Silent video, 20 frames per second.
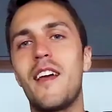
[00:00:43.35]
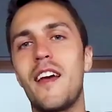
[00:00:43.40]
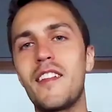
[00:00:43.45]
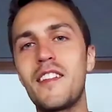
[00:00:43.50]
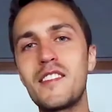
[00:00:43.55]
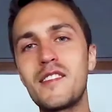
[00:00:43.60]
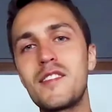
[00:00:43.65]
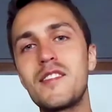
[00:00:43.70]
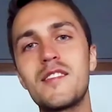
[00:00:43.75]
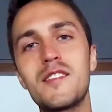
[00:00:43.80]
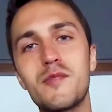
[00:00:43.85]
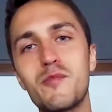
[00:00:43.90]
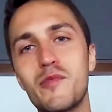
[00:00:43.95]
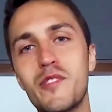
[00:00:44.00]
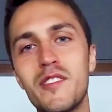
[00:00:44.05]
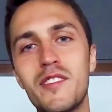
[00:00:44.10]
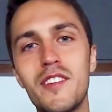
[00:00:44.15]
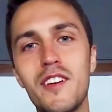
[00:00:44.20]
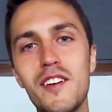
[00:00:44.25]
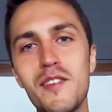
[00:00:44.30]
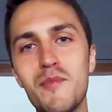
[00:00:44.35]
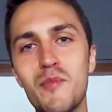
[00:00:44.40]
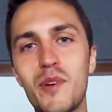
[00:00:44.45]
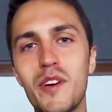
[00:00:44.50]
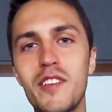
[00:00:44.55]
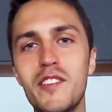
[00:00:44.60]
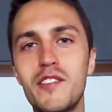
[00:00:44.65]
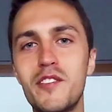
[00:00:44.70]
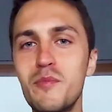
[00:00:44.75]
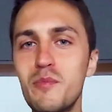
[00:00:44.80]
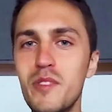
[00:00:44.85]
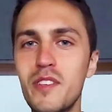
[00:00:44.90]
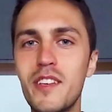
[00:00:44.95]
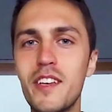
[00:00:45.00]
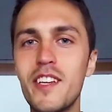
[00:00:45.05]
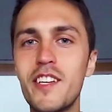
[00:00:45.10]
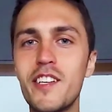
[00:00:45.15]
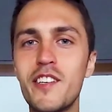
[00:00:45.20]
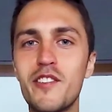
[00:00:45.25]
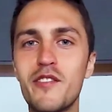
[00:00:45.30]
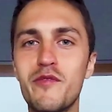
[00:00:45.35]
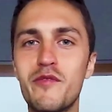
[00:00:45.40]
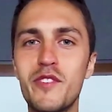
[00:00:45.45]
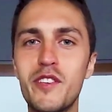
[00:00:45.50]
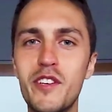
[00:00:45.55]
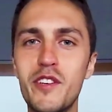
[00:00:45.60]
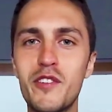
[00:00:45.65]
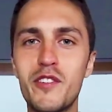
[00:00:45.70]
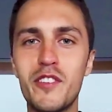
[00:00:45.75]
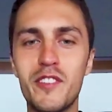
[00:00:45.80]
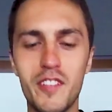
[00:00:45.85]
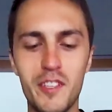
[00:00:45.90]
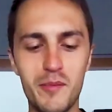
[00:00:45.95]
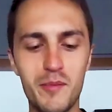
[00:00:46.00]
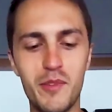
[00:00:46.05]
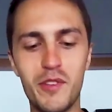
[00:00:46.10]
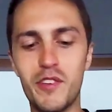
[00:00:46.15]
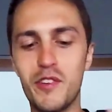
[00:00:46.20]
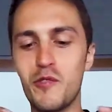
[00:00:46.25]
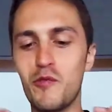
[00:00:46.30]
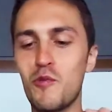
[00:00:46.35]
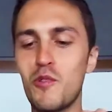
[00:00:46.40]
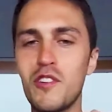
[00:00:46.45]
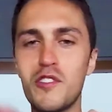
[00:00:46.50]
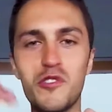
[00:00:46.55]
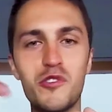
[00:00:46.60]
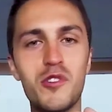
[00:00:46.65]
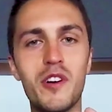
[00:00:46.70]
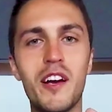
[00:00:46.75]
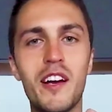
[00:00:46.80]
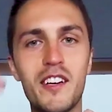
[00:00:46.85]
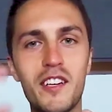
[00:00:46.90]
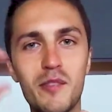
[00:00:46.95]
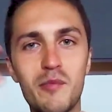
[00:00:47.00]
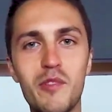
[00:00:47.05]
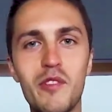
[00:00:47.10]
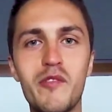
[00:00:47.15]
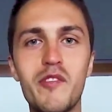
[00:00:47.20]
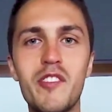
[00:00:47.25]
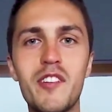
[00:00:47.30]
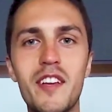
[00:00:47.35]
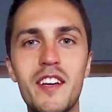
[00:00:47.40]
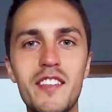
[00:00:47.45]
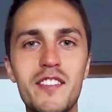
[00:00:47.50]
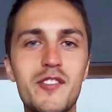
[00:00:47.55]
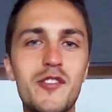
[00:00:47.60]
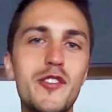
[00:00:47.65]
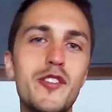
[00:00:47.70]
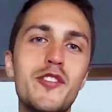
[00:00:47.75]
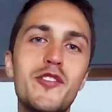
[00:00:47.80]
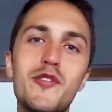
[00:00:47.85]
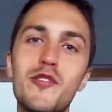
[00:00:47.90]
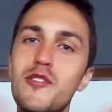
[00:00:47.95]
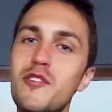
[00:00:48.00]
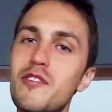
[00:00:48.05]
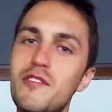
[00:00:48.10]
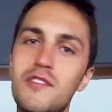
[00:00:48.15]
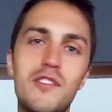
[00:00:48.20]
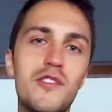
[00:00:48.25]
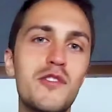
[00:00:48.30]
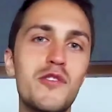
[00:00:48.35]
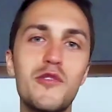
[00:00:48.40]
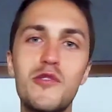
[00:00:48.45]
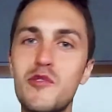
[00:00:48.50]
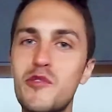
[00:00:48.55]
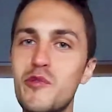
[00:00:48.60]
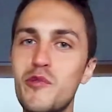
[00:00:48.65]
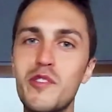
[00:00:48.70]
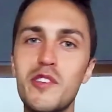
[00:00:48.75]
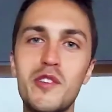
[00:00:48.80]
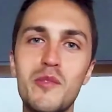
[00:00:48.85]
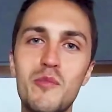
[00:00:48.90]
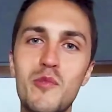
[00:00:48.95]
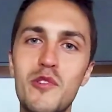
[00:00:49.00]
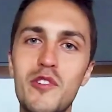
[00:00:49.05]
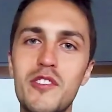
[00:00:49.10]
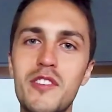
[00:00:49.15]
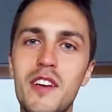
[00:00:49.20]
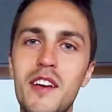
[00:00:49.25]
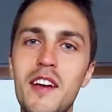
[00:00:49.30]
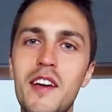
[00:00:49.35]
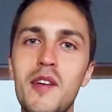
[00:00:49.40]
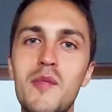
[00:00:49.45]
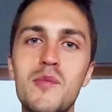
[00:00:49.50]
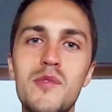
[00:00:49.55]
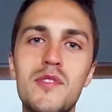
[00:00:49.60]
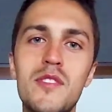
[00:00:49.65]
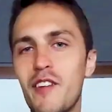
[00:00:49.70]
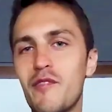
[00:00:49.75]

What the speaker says: And this is simply done by duplicating your video clip, one track above the next, so you can do it 2, 3, or more times.